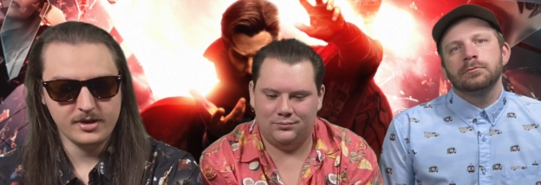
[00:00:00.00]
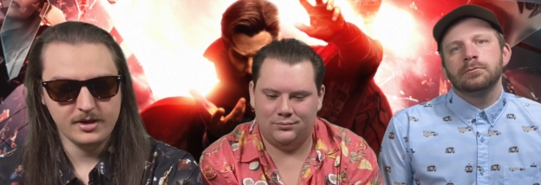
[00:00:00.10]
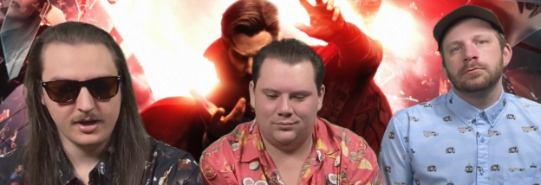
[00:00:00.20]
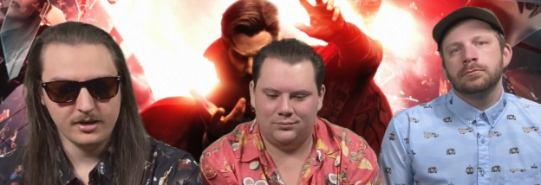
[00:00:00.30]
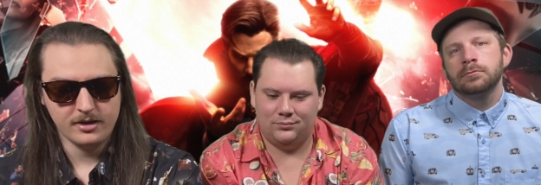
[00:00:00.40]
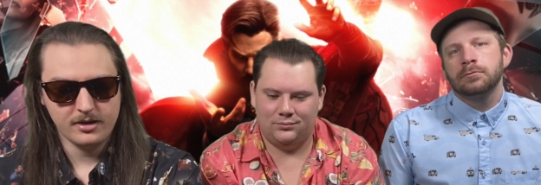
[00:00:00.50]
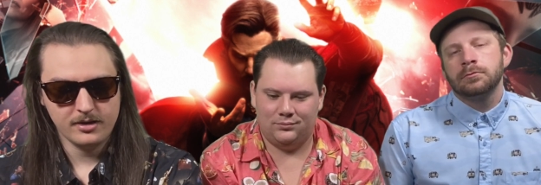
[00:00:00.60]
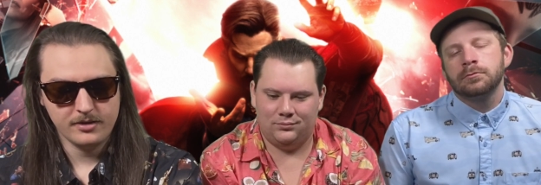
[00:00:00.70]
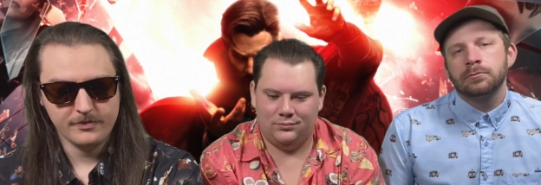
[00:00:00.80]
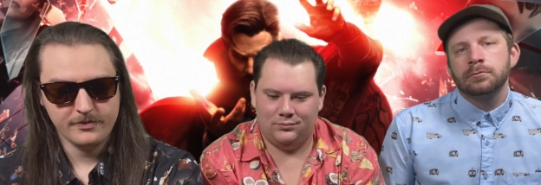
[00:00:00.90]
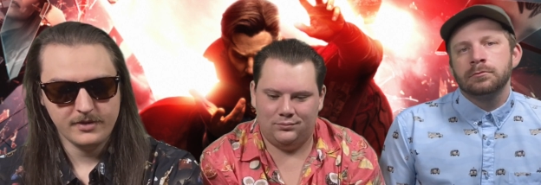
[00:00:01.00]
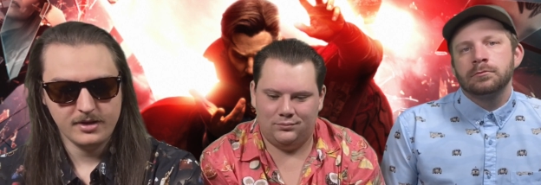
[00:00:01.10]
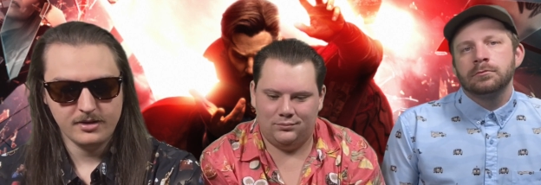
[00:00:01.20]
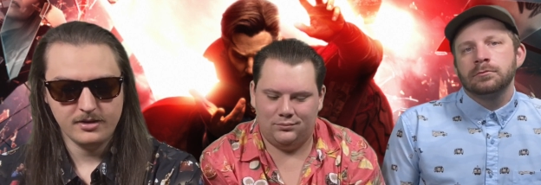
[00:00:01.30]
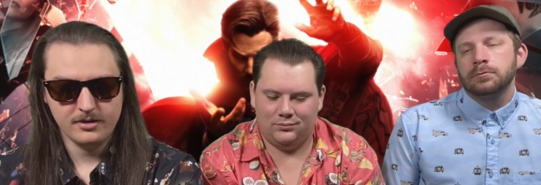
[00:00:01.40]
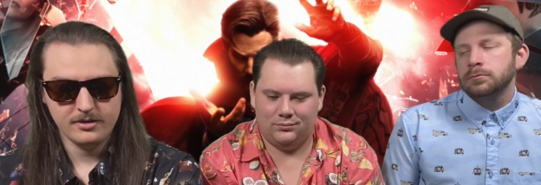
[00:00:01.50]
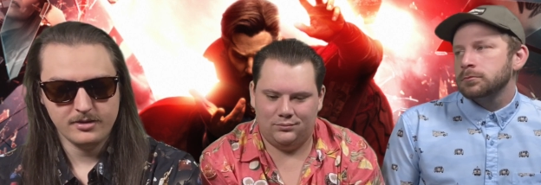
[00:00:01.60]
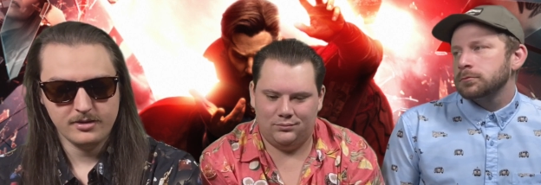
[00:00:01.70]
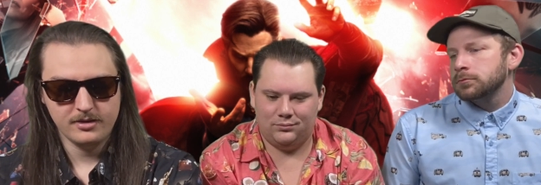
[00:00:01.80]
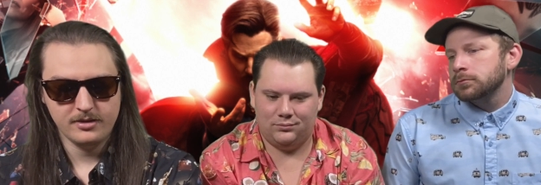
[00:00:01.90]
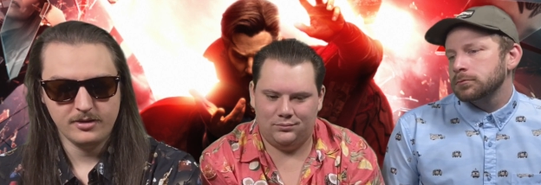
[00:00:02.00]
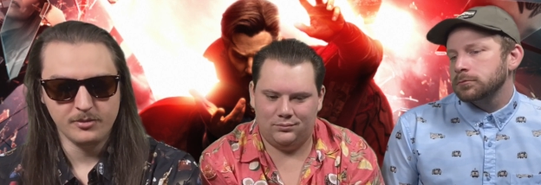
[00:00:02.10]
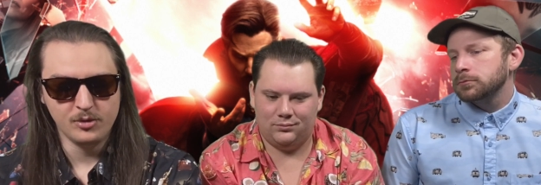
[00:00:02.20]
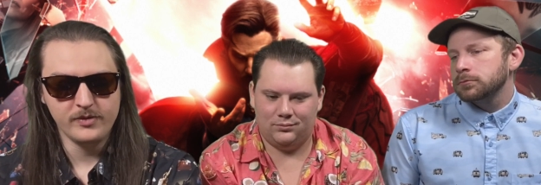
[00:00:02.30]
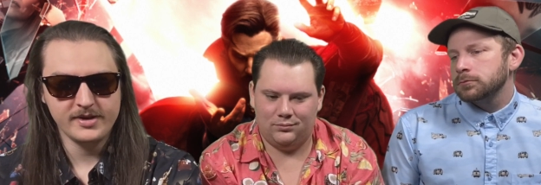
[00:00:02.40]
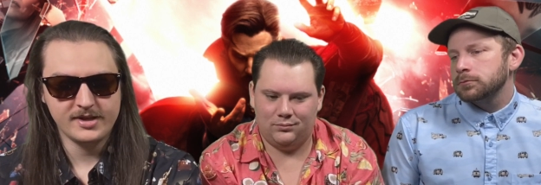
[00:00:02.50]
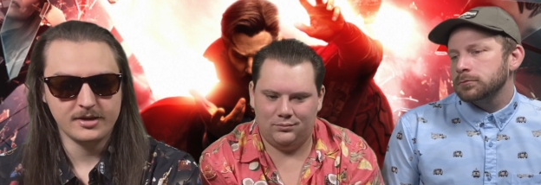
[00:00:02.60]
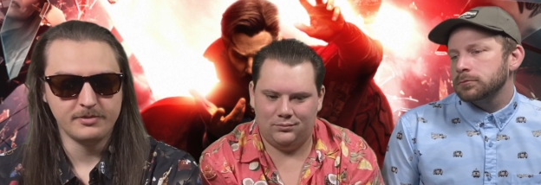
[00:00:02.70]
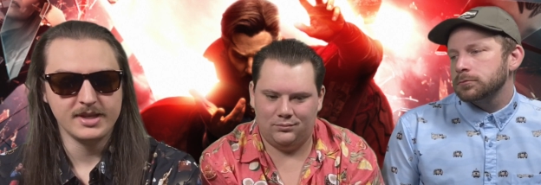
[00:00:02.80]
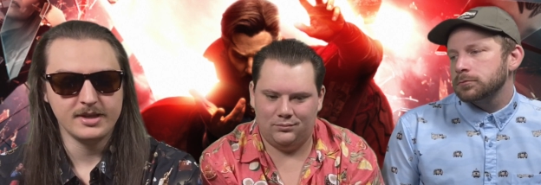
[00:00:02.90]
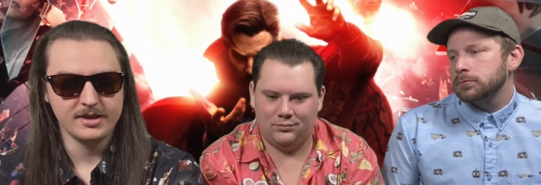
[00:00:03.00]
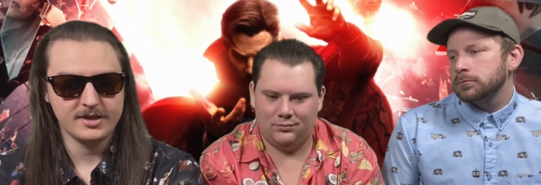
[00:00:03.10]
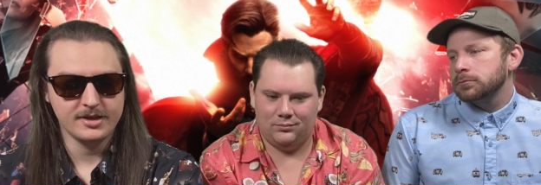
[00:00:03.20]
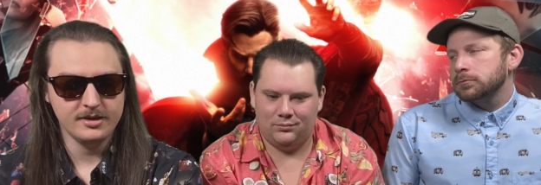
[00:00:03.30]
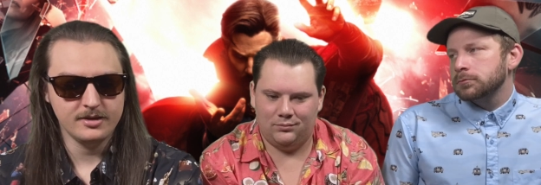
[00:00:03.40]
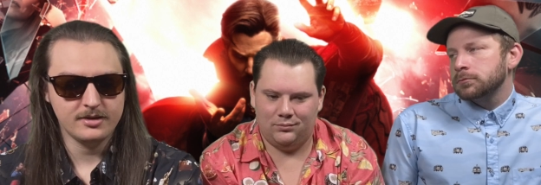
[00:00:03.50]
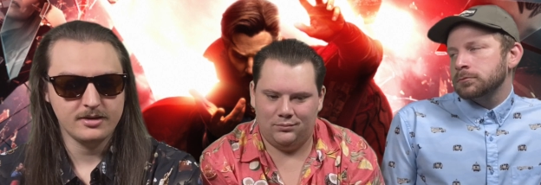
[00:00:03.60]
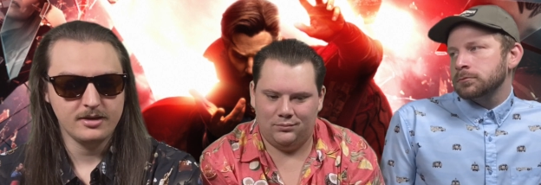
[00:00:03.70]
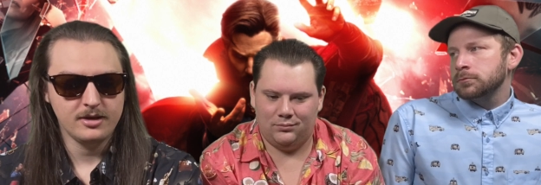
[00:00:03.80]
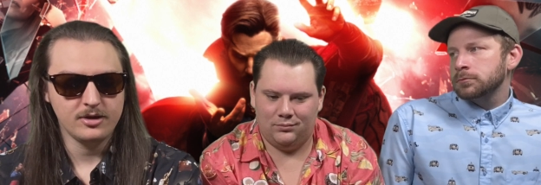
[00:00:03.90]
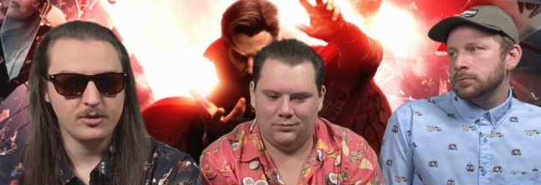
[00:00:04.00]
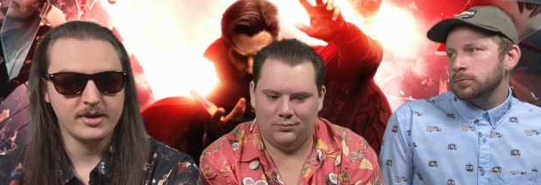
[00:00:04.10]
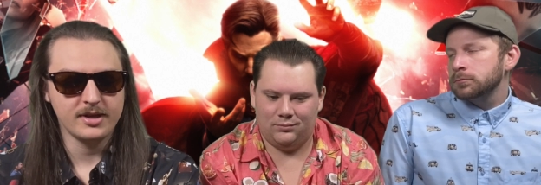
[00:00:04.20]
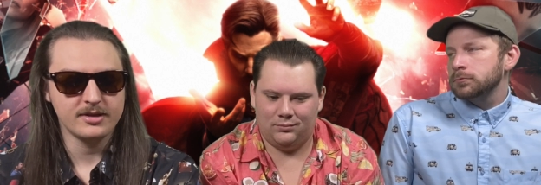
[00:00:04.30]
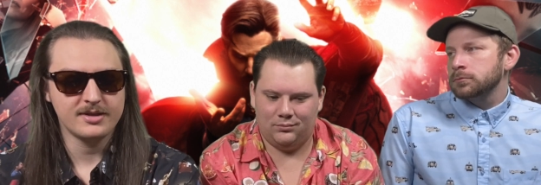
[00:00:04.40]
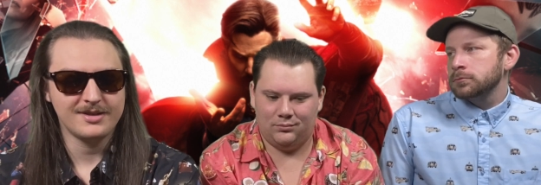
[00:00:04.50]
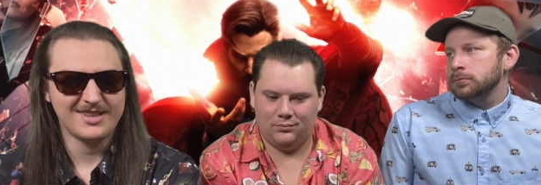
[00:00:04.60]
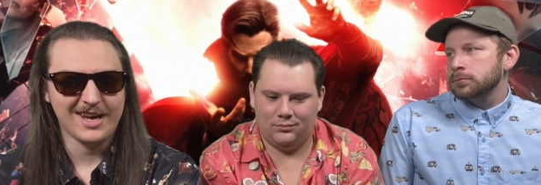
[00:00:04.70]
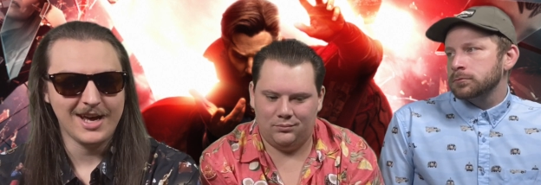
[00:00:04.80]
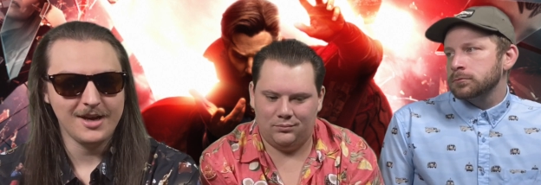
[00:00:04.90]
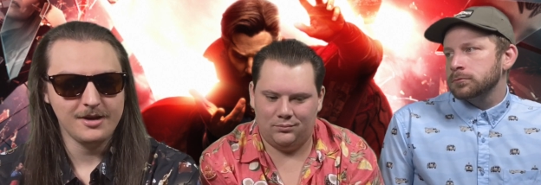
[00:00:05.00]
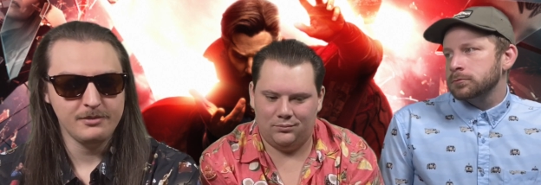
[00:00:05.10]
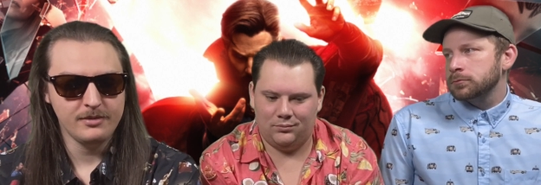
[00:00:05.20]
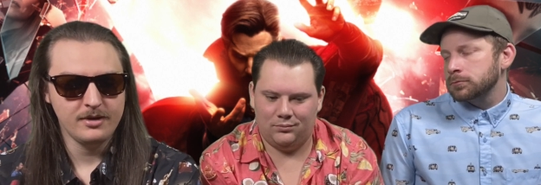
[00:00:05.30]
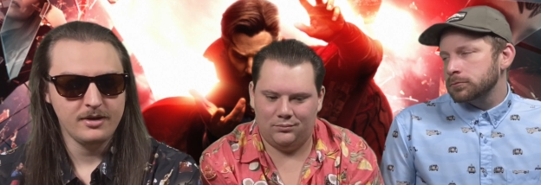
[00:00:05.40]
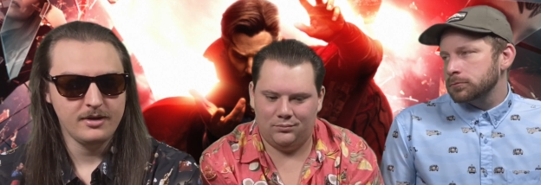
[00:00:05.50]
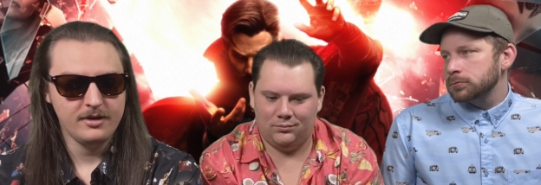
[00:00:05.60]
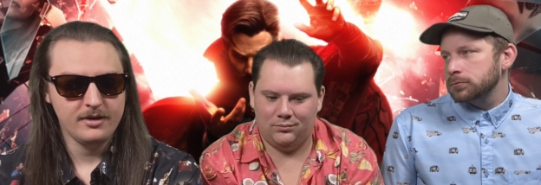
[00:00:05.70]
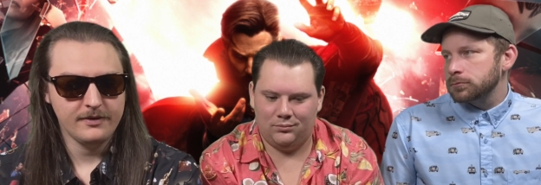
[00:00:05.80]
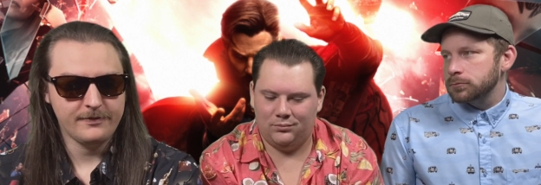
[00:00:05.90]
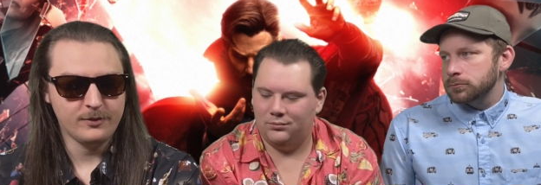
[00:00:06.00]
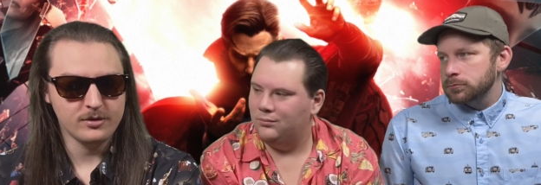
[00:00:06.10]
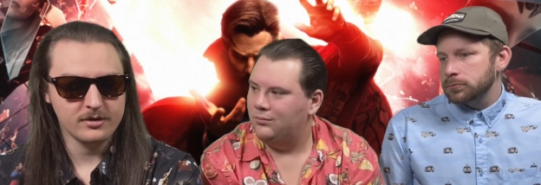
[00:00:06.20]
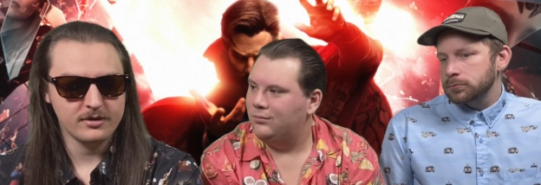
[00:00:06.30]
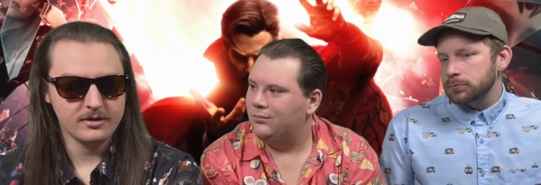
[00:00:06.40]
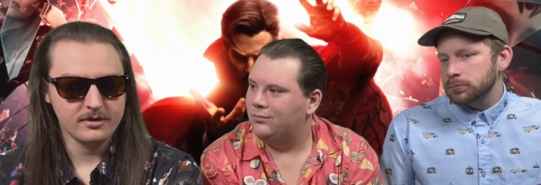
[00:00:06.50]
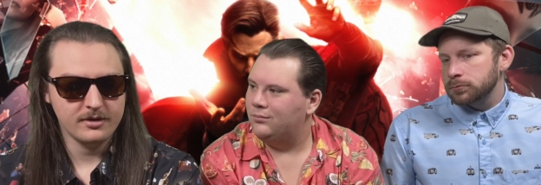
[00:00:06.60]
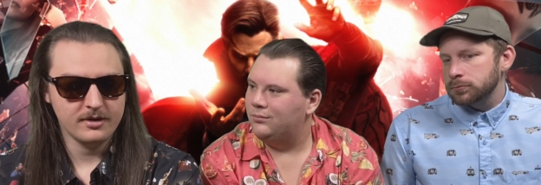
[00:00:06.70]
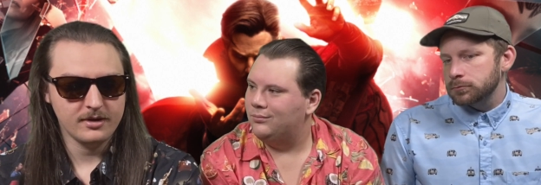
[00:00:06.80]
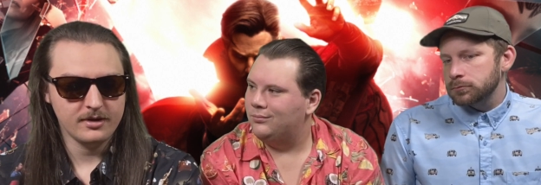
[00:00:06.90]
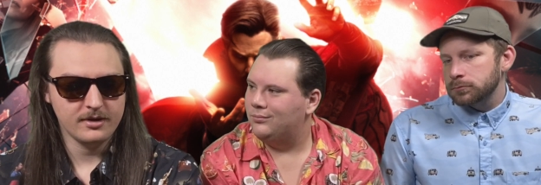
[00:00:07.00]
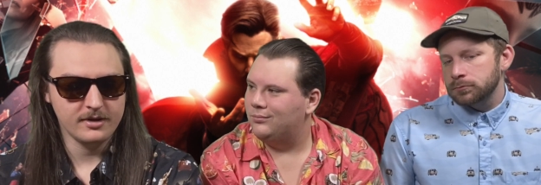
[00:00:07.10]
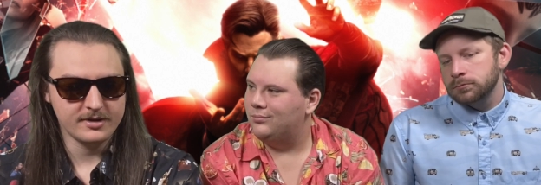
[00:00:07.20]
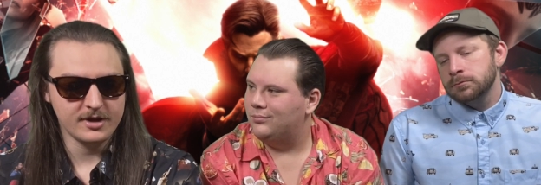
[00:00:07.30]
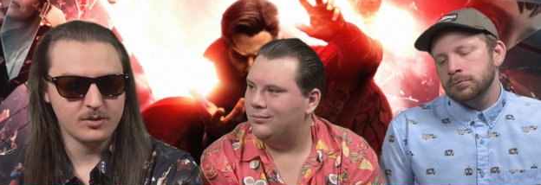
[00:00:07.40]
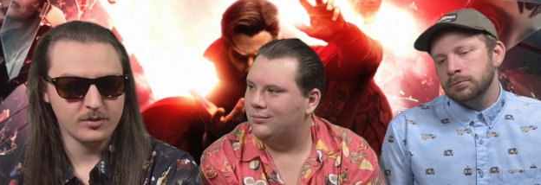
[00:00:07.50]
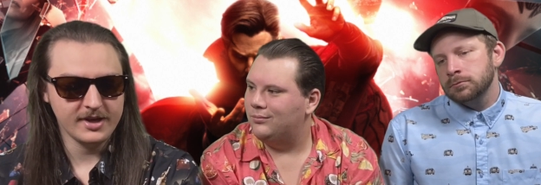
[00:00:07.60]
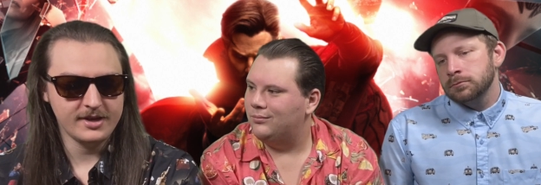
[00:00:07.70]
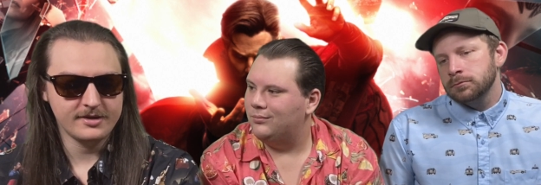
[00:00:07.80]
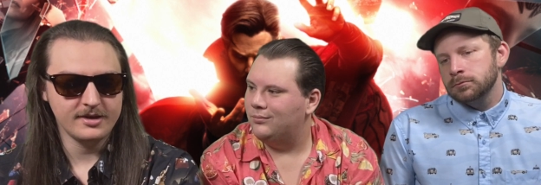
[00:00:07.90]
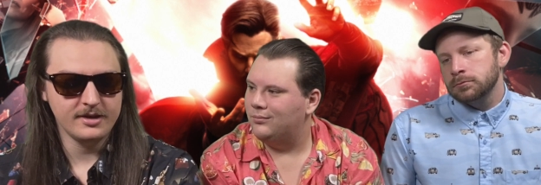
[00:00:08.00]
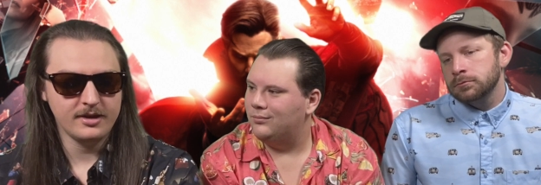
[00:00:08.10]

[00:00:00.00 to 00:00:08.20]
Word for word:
Speaker 1: like the movies he's been in since? Do you think it's time for the sequel that he's getting?